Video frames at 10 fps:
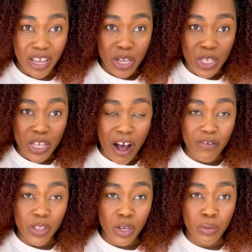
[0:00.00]

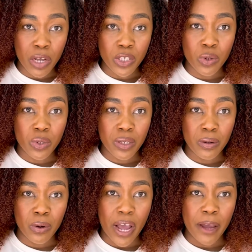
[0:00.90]
Soften those muscles,
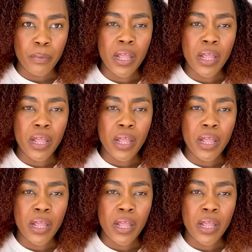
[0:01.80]
okay?